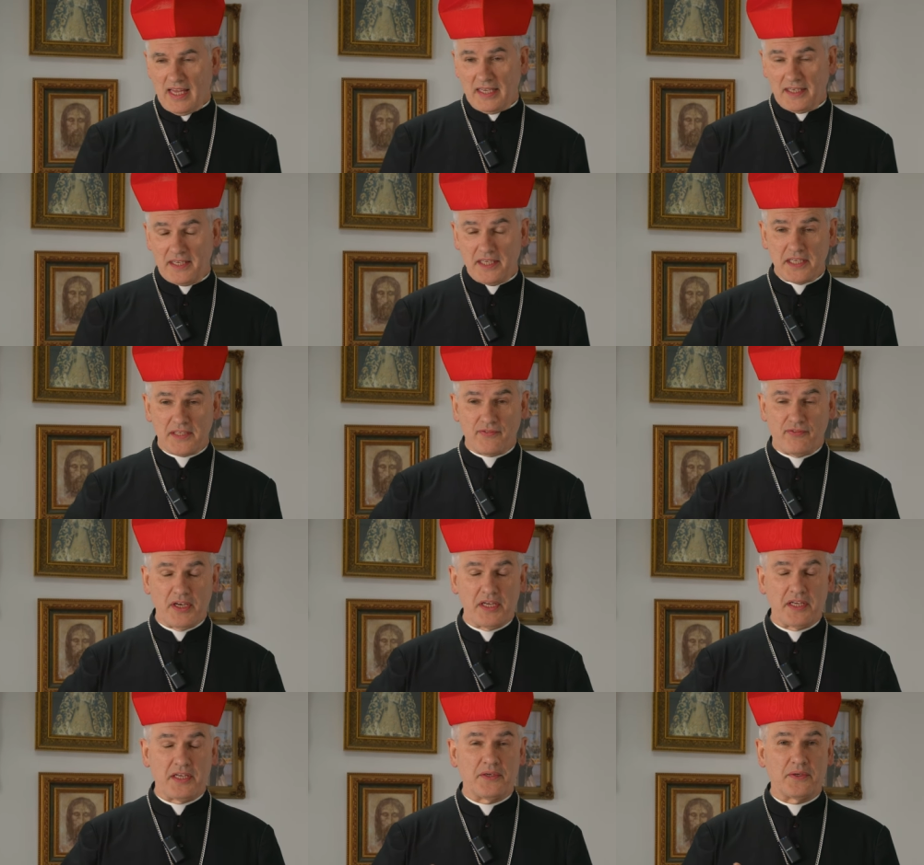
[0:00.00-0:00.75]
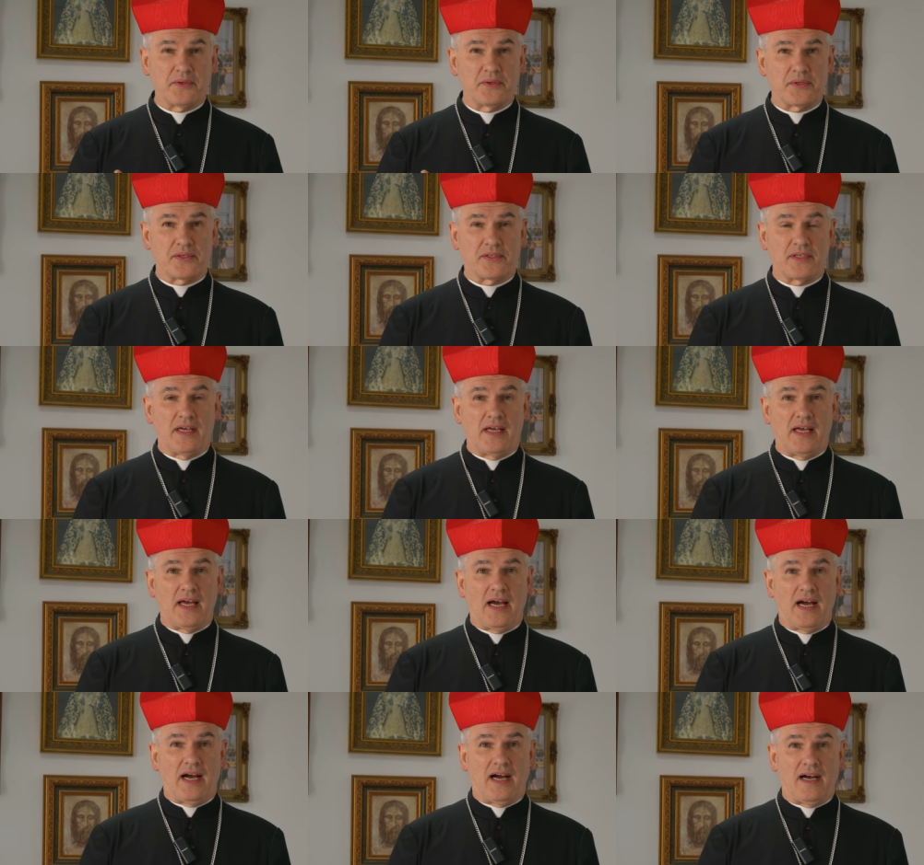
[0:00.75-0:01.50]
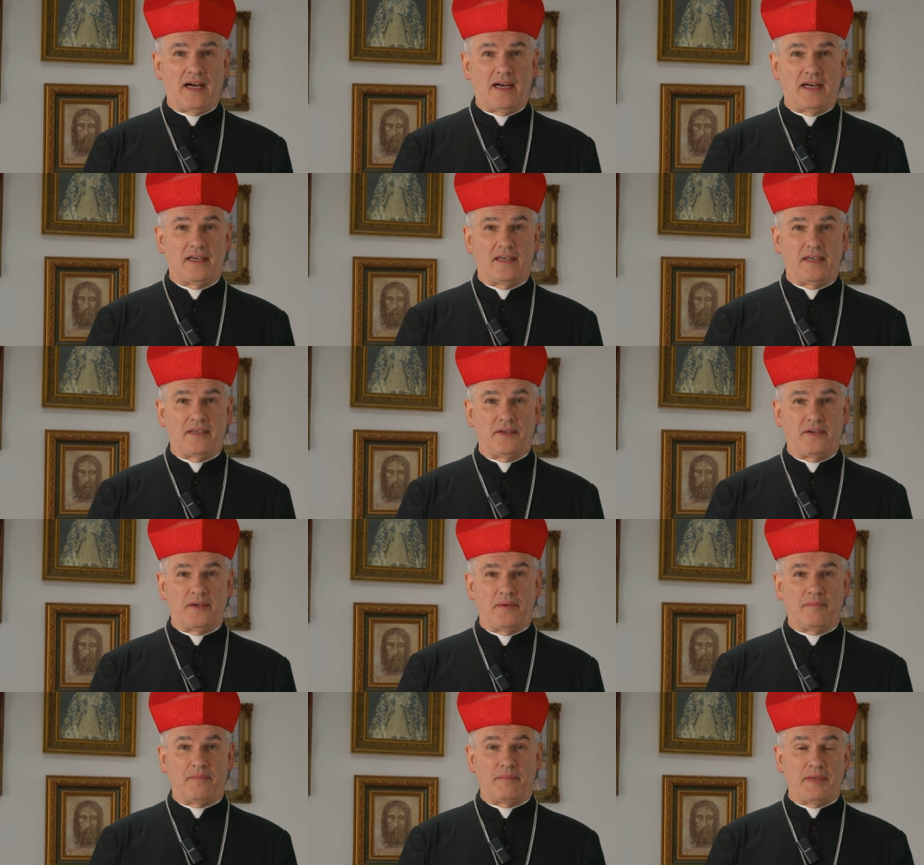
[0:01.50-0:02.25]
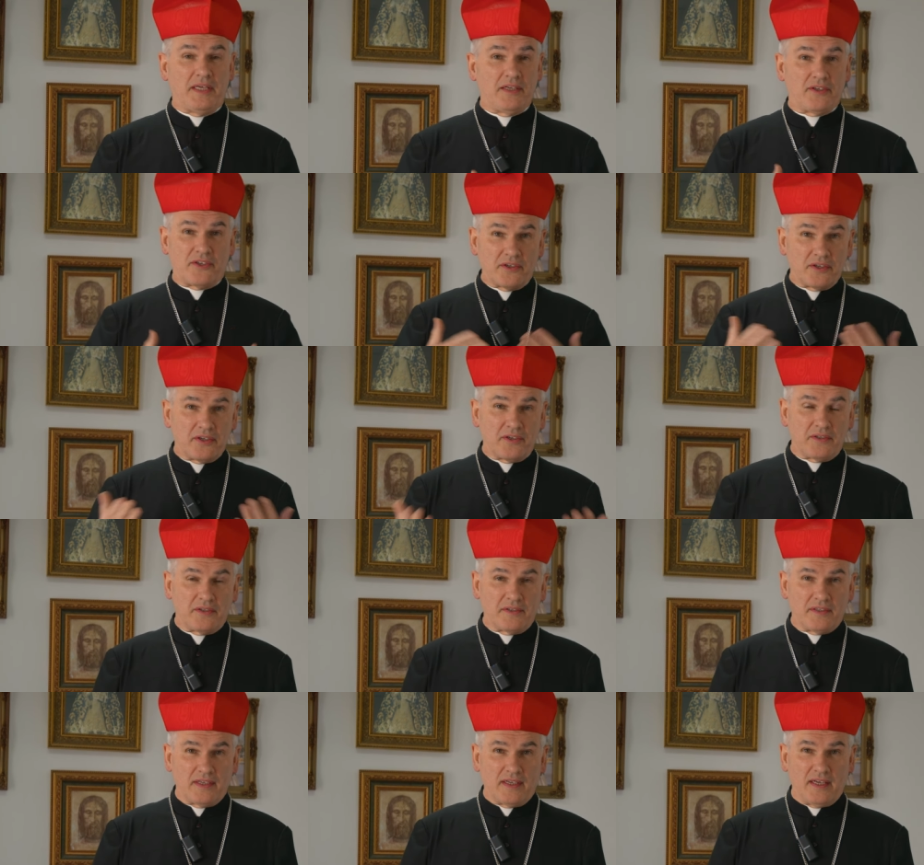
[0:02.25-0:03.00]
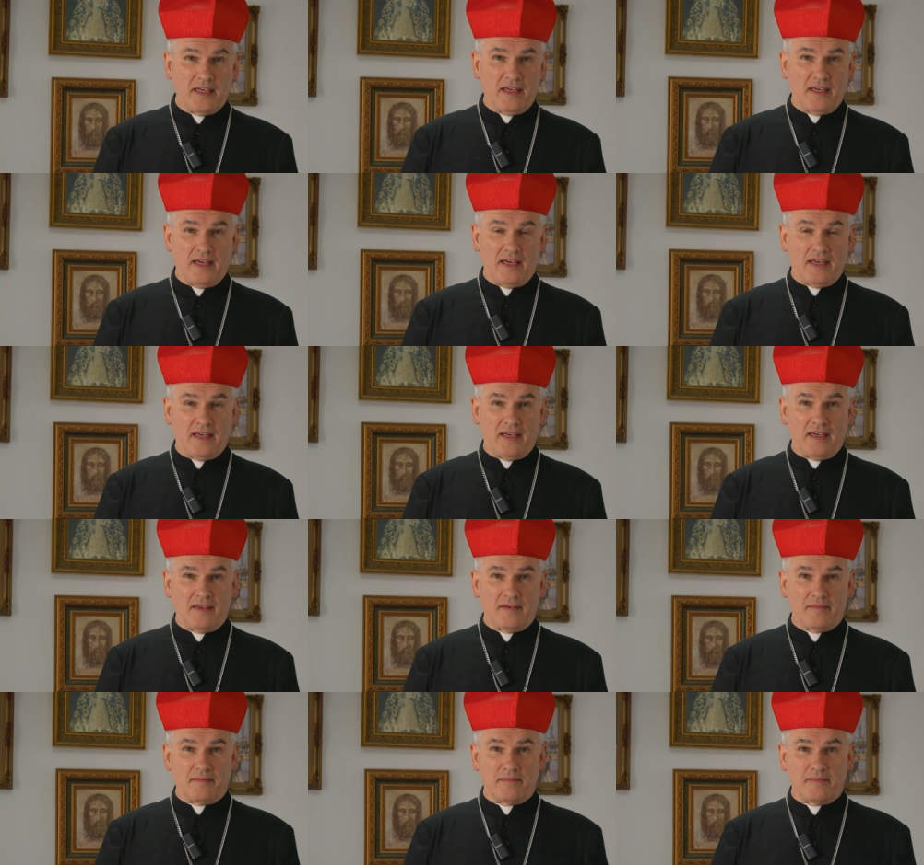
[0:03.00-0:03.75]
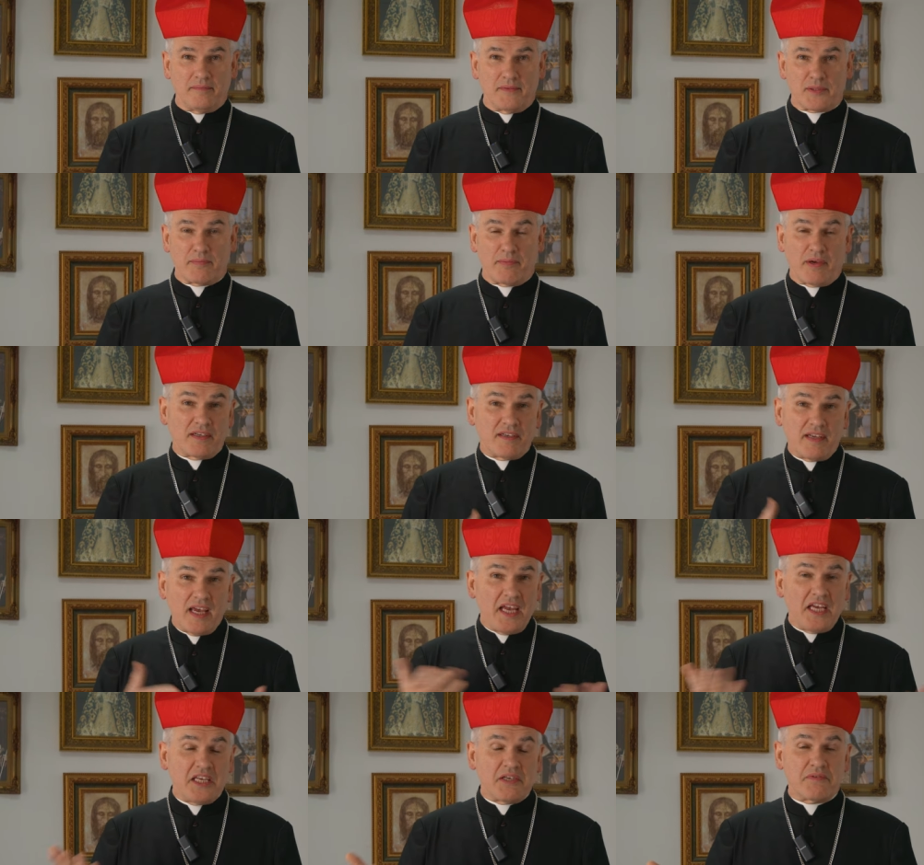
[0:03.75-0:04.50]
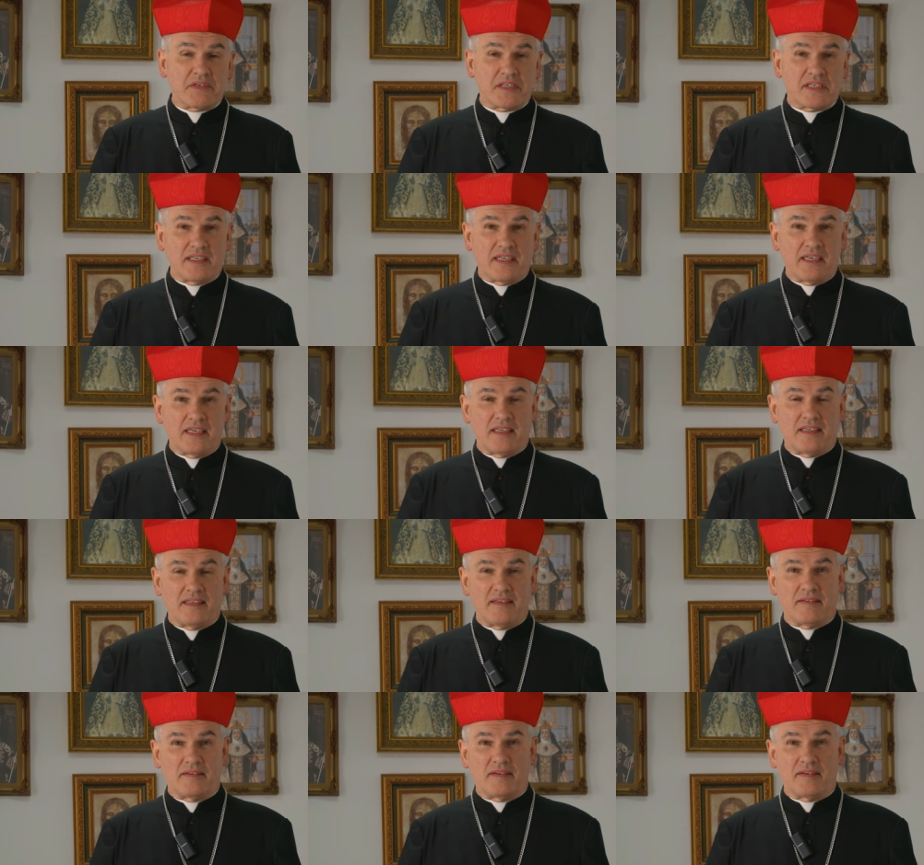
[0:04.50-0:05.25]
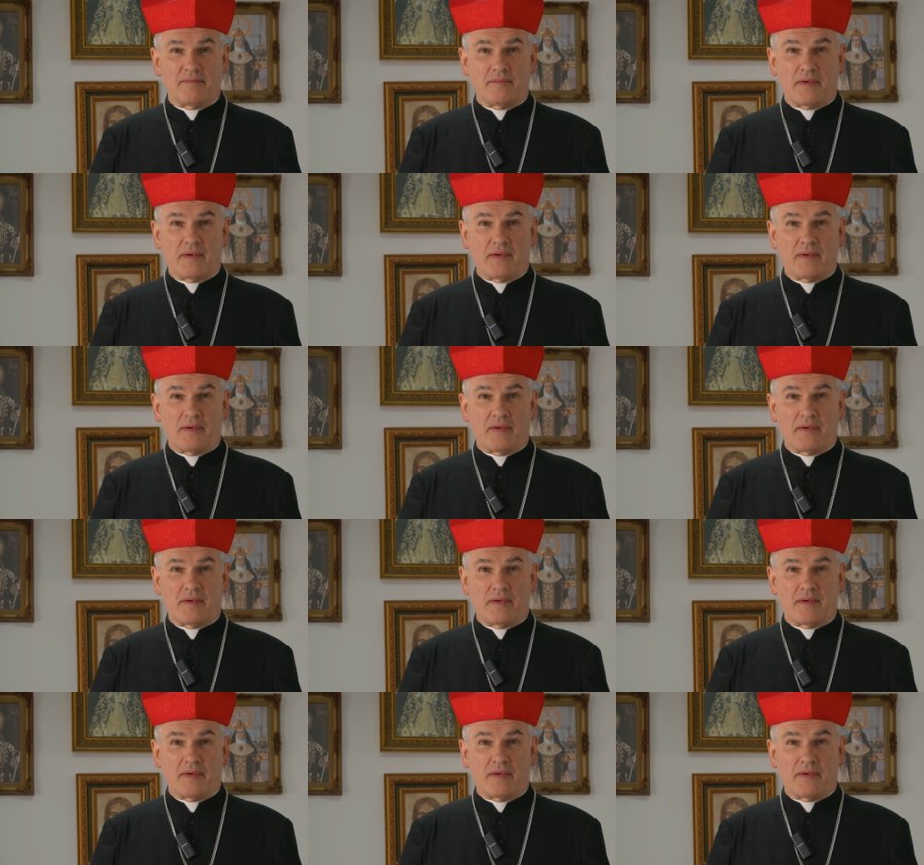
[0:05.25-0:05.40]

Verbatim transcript: these videos are being done um, spontaneously.